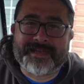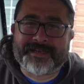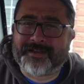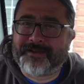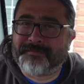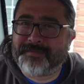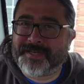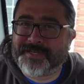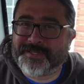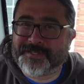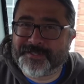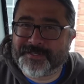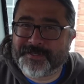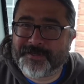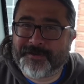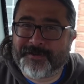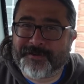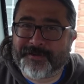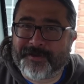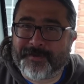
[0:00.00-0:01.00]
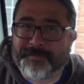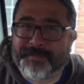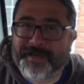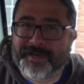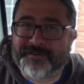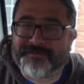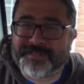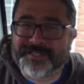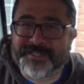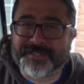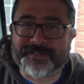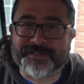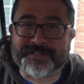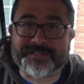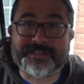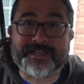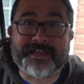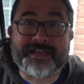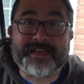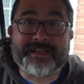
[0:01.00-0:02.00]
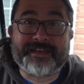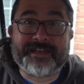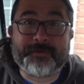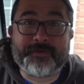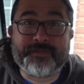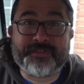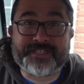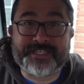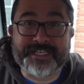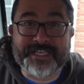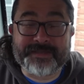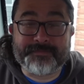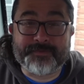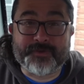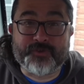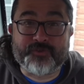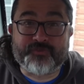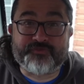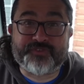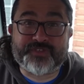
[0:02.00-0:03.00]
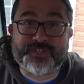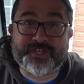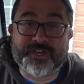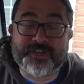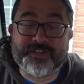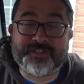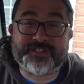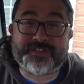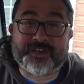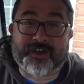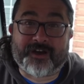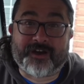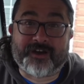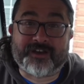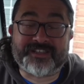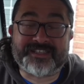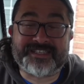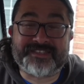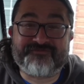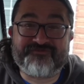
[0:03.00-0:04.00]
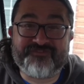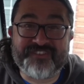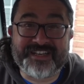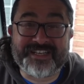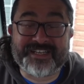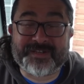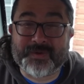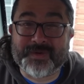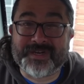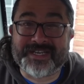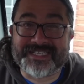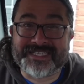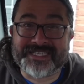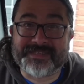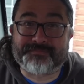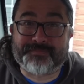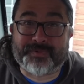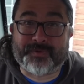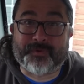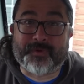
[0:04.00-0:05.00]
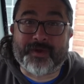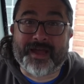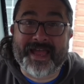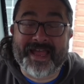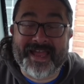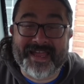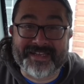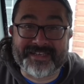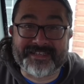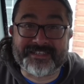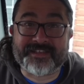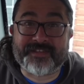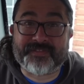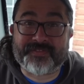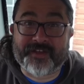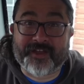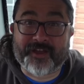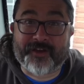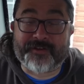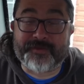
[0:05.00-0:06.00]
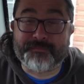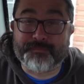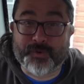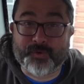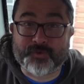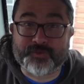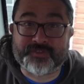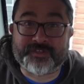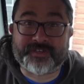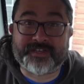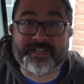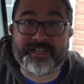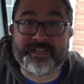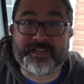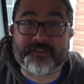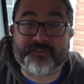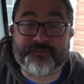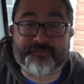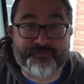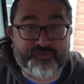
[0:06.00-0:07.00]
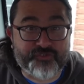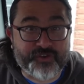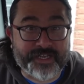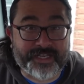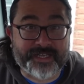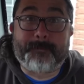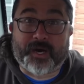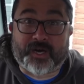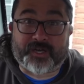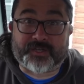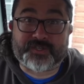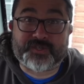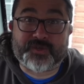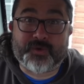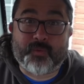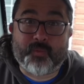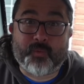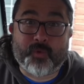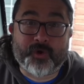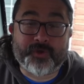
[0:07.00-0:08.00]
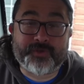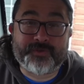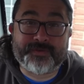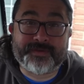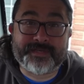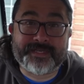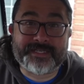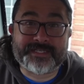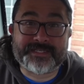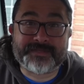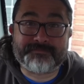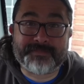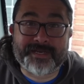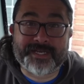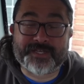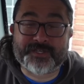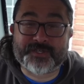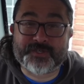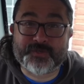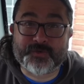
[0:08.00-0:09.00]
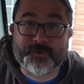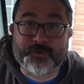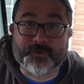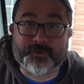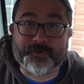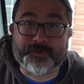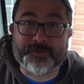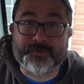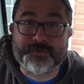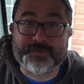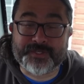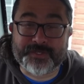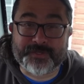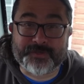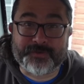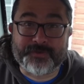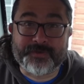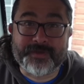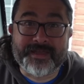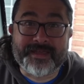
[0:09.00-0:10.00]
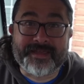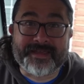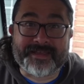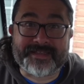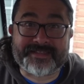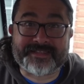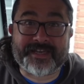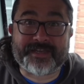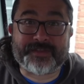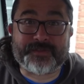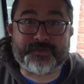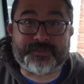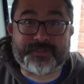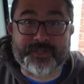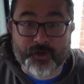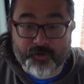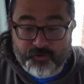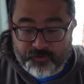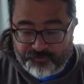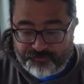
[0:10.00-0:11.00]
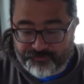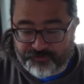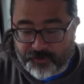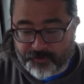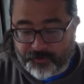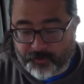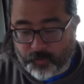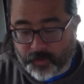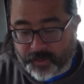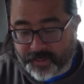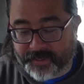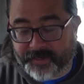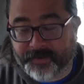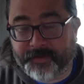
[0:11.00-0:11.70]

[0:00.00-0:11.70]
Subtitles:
Now, I mentioned earlier about returns. Now, with Temu, returns are really quite simple and they are importantly free. But what you need to make sure you do is that you don't throw away